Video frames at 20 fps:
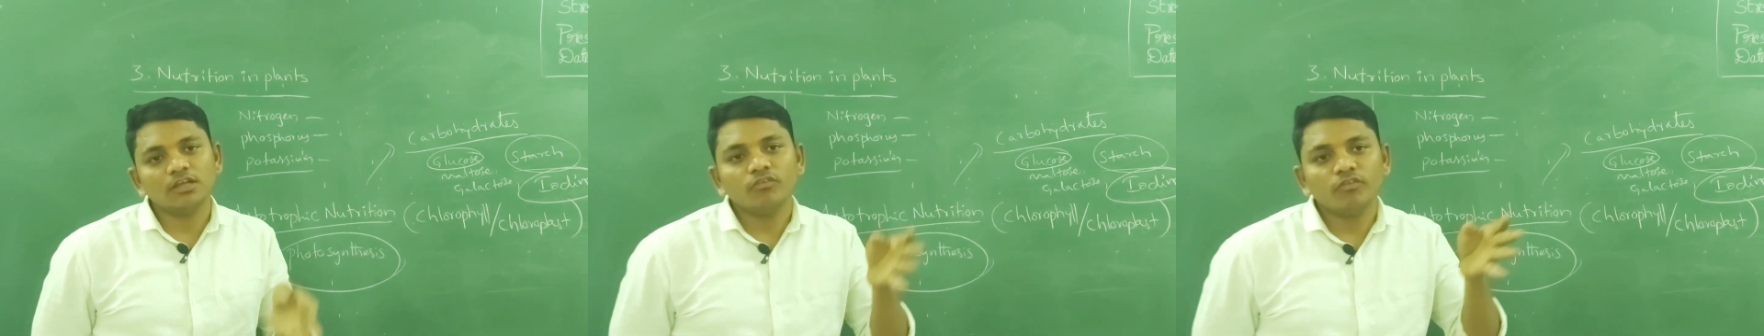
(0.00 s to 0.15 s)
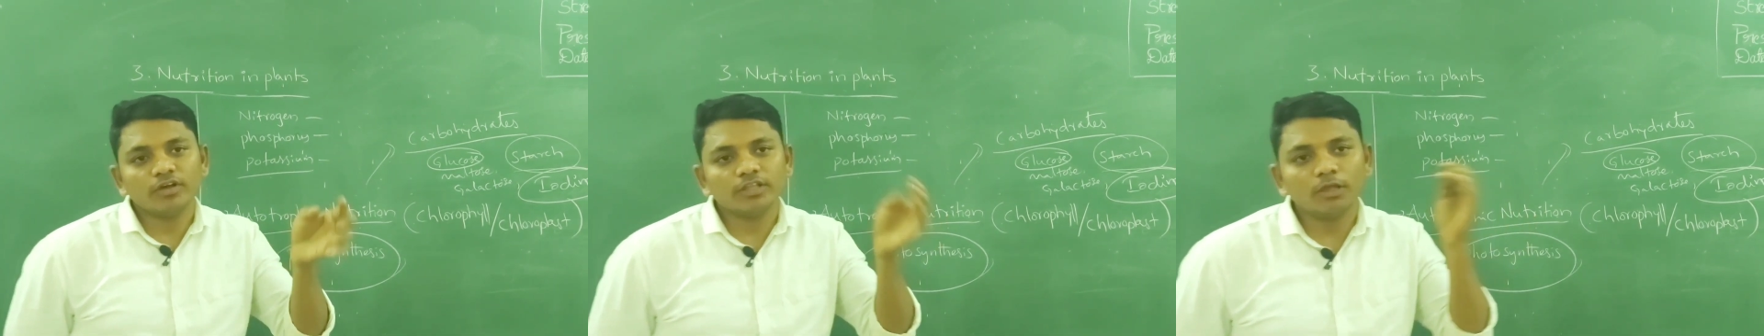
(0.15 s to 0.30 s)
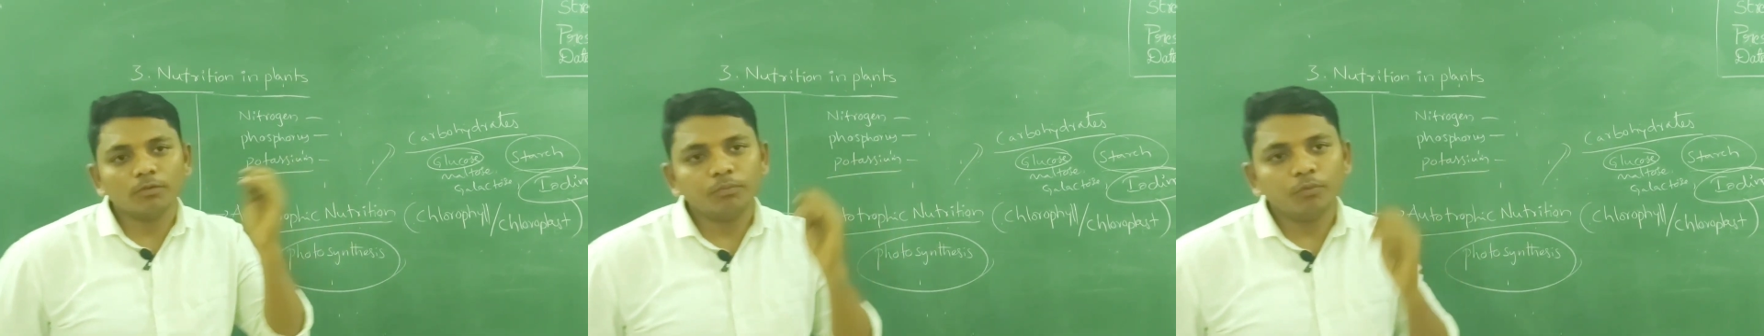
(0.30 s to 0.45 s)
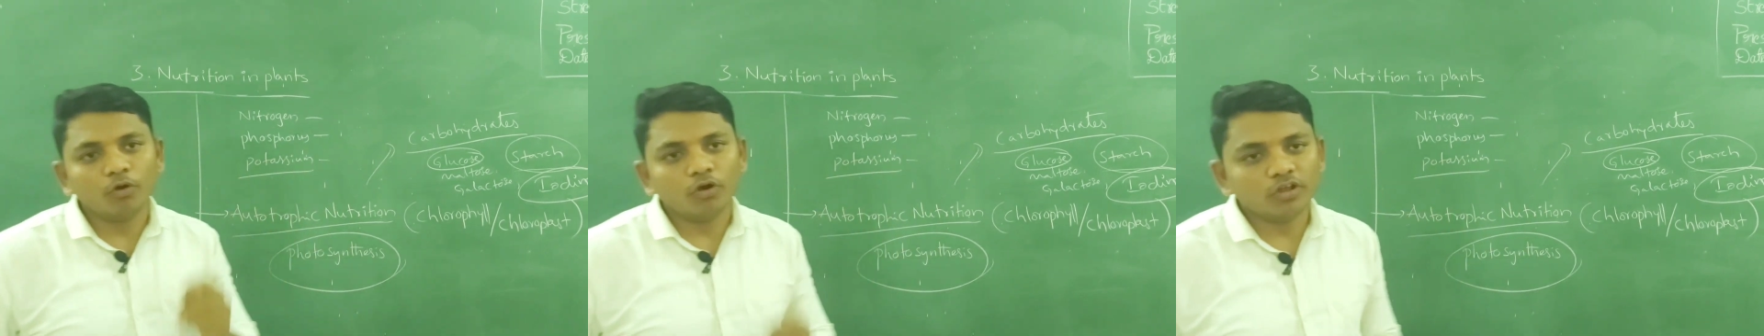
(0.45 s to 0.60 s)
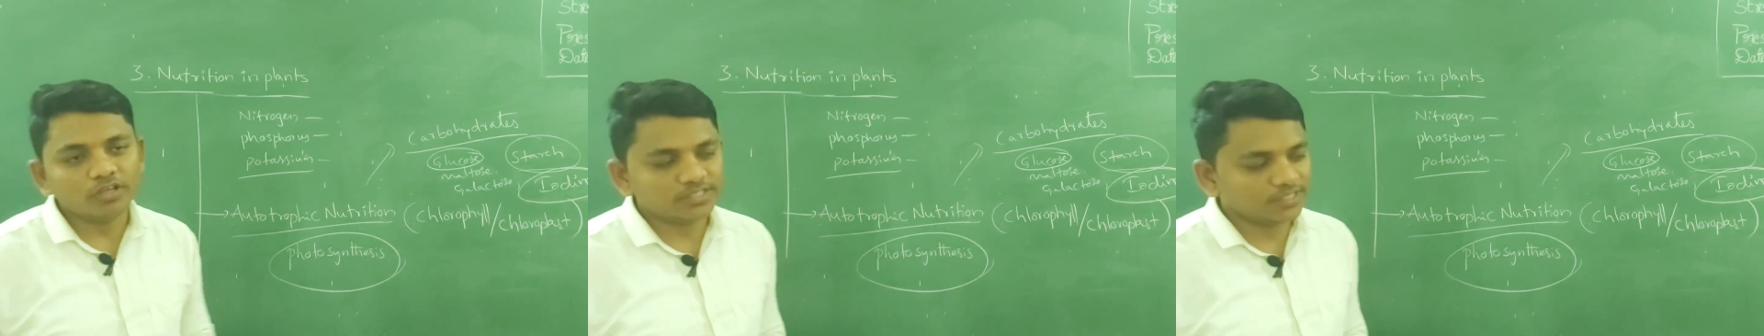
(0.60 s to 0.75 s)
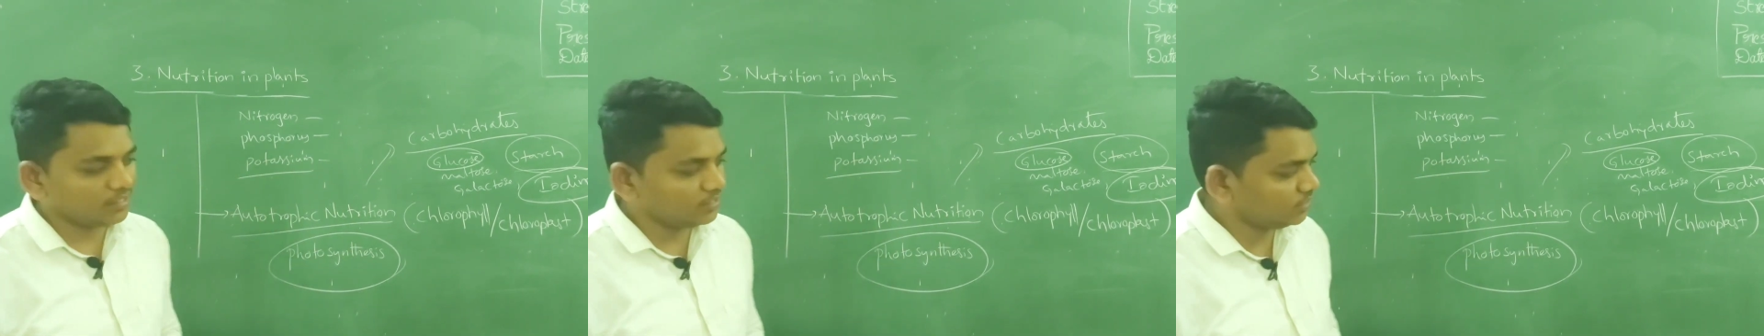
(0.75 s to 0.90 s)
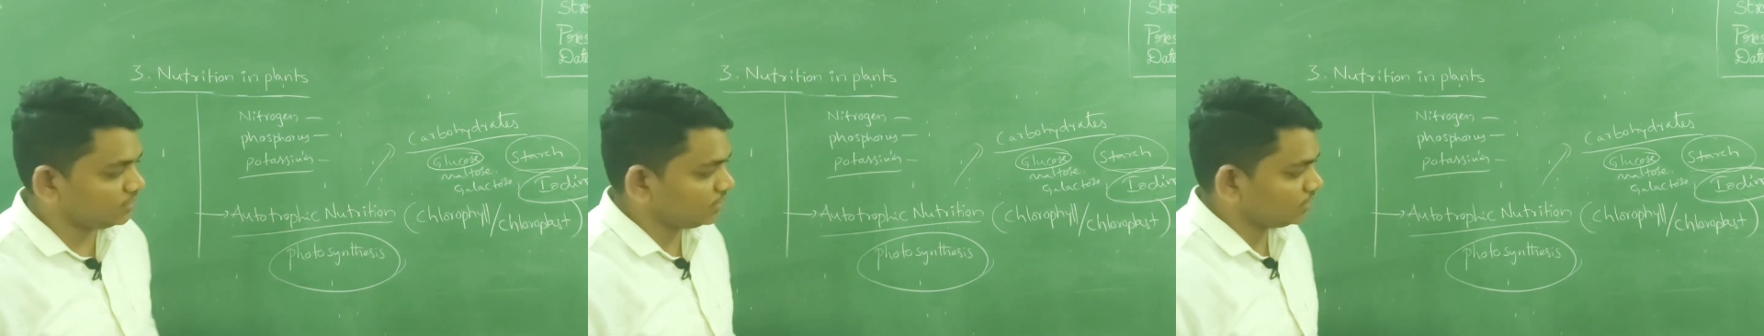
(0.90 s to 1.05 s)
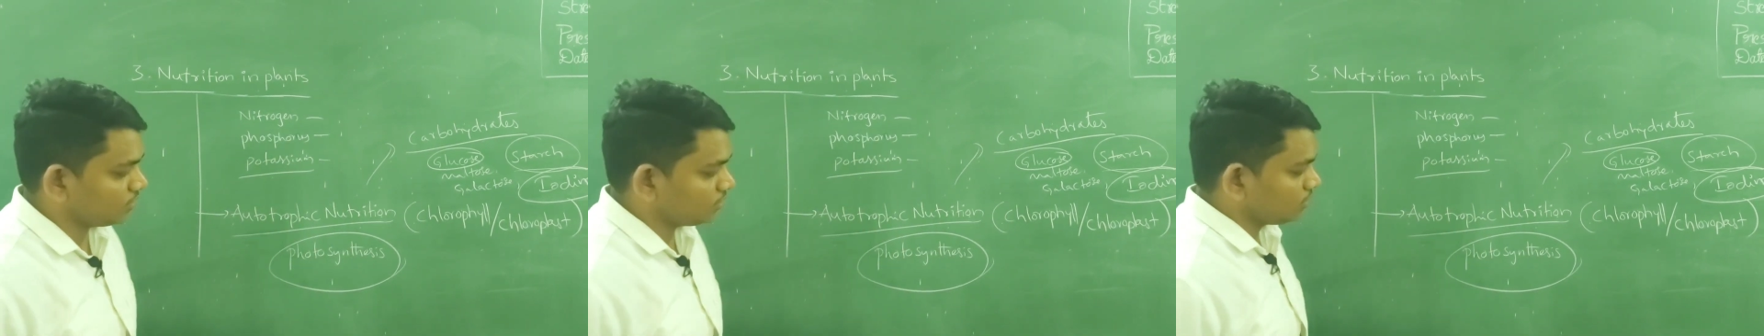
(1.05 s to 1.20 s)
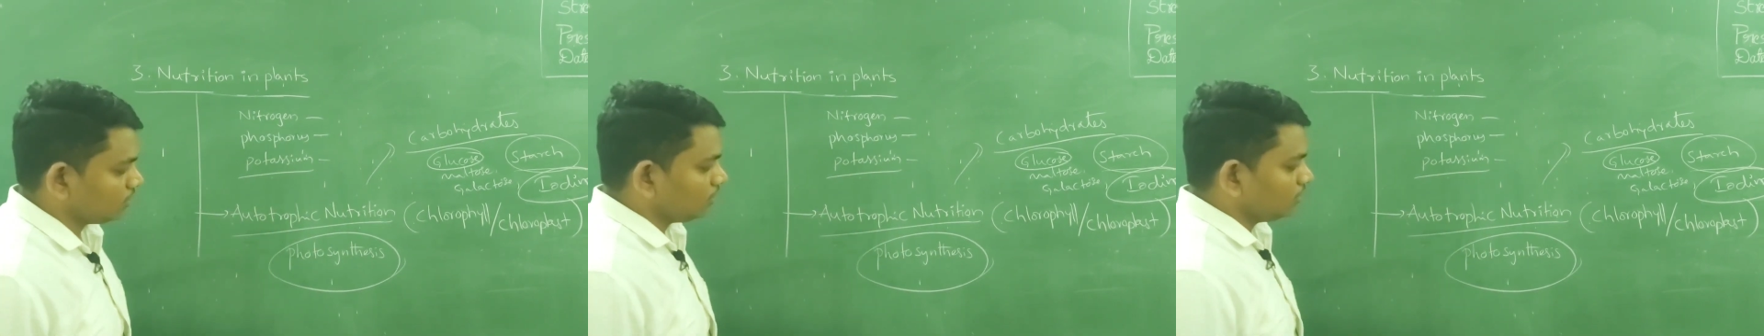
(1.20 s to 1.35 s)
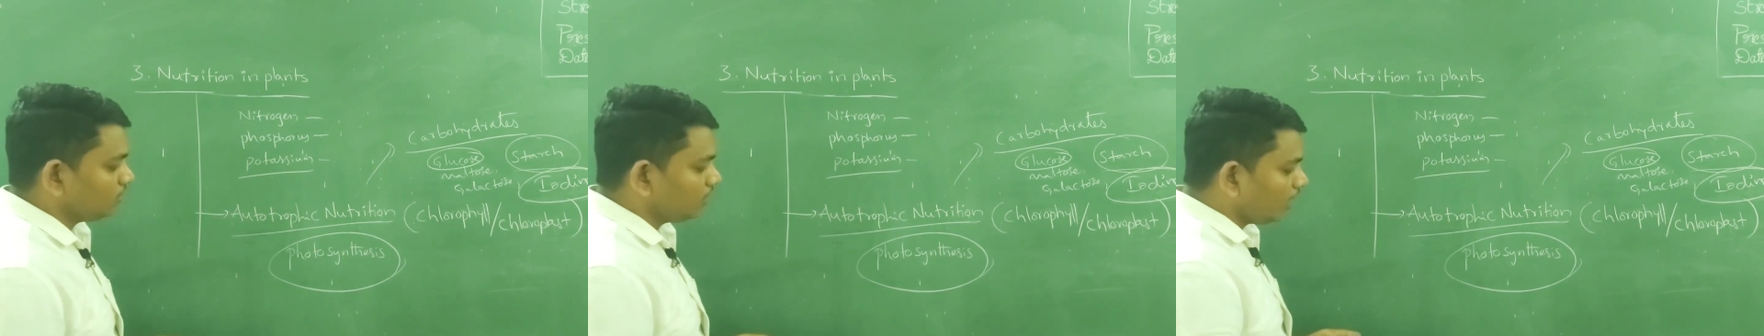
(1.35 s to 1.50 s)
for the
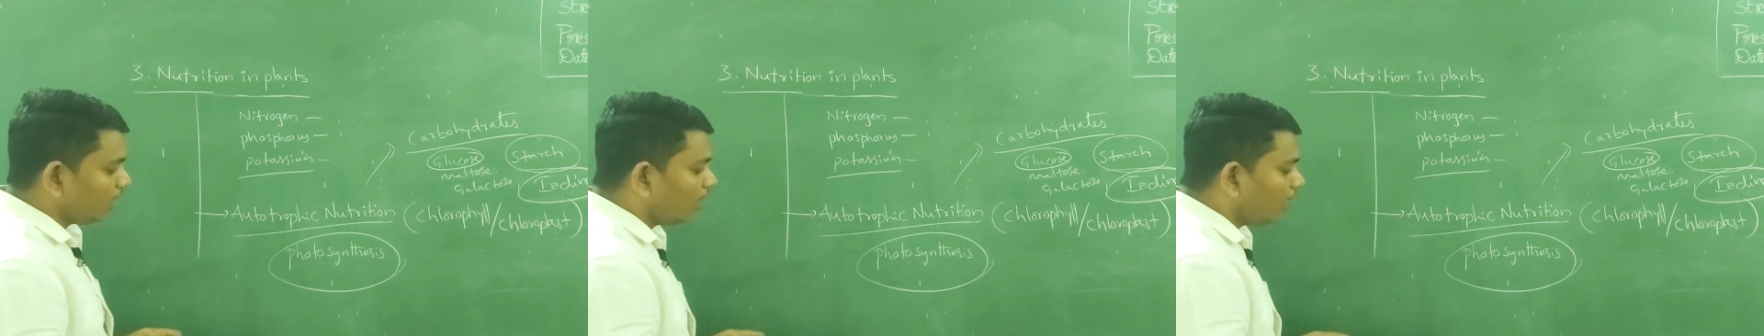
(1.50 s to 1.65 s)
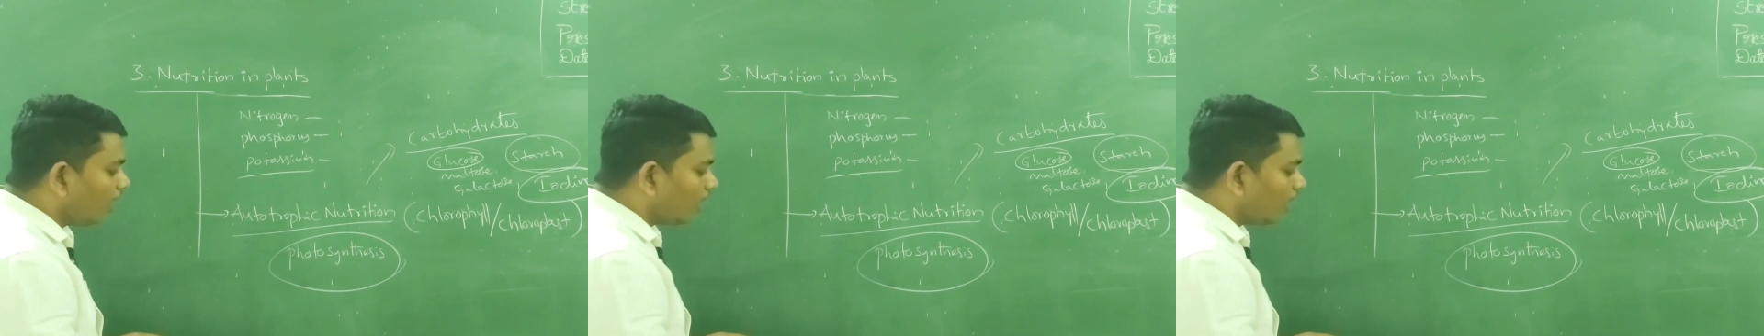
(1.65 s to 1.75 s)
photosynthesis. They